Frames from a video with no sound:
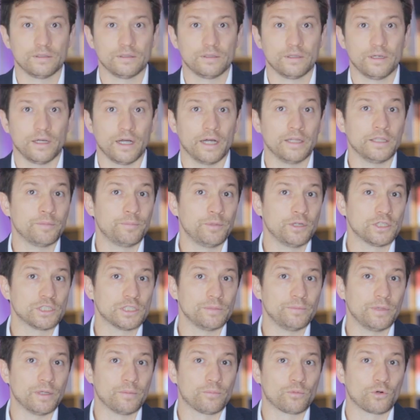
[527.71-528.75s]
and appears to be
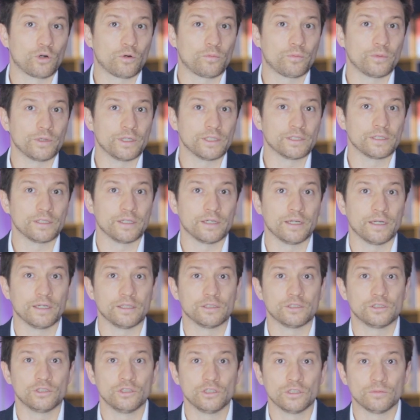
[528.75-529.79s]
appropriate and
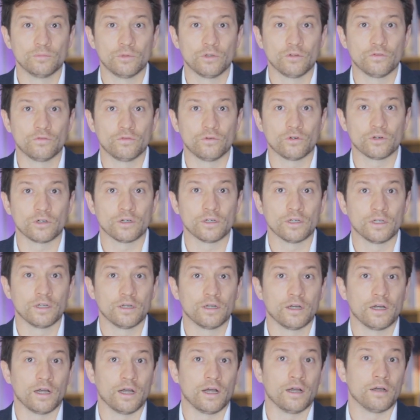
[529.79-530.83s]
suitable for
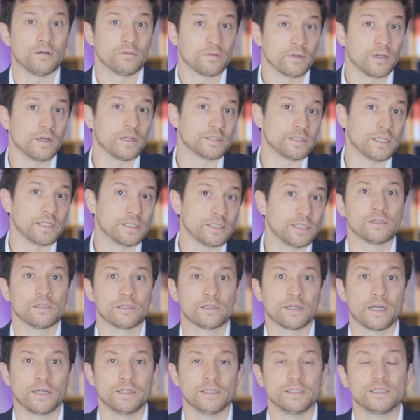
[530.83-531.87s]
uh, assessing
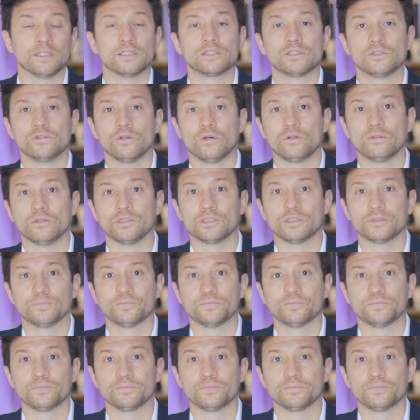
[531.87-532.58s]
candidates' knowledge.